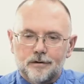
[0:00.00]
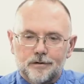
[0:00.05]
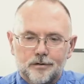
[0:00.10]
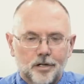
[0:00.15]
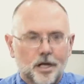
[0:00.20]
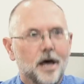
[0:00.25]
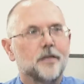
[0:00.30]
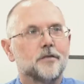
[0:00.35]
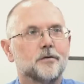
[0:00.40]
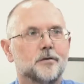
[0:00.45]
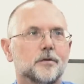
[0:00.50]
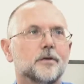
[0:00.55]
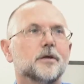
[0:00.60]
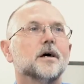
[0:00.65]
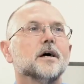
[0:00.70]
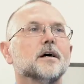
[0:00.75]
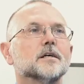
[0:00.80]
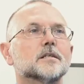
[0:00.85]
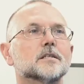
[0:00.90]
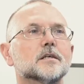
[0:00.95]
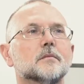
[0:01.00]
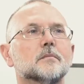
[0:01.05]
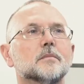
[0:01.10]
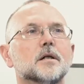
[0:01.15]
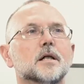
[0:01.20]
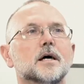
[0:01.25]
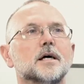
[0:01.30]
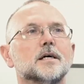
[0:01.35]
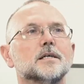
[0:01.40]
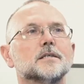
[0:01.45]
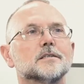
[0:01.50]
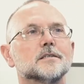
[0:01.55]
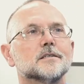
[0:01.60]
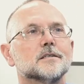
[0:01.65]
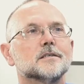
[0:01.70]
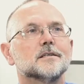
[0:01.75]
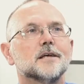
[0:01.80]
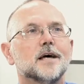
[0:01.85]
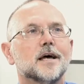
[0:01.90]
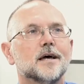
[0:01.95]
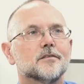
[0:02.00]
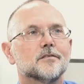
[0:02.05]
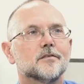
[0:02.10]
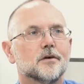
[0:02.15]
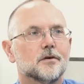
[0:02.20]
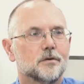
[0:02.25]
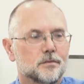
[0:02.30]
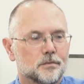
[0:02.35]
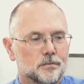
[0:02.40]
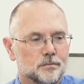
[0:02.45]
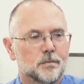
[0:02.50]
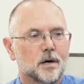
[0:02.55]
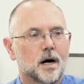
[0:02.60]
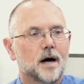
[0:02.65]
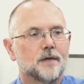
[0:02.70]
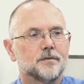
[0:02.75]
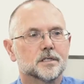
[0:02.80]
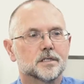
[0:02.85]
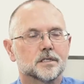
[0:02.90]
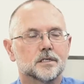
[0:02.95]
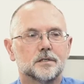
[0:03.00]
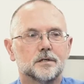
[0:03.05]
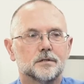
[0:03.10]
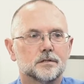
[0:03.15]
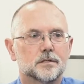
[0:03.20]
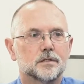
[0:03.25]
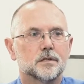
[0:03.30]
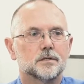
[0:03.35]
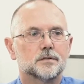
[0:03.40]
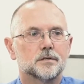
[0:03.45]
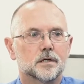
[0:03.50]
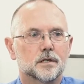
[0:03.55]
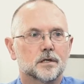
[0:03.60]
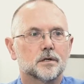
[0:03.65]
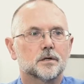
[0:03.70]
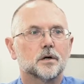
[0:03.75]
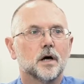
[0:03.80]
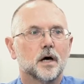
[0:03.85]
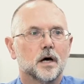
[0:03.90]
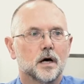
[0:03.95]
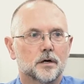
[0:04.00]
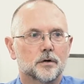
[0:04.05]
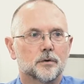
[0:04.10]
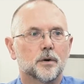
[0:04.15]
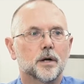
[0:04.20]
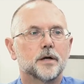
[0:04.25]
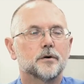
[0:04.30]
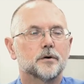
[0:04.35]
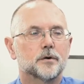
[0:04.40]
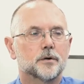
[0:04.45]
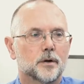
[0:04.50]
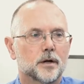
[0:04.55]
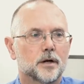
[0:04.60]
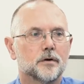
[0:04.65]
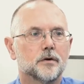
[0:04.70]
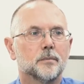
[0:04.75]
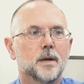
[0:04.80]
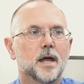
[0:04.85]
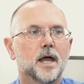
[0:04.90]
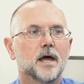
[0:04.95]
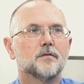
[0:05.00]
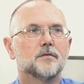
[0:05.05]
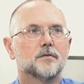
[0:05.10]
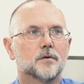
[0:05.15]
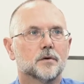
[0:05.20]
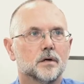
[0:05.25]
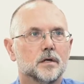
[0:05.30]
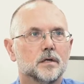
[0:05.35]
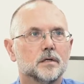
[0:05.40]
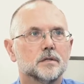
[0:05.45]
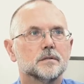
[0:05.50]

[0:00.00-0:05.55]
tethered someplace, and so obviously there's a greater and greater demand for it.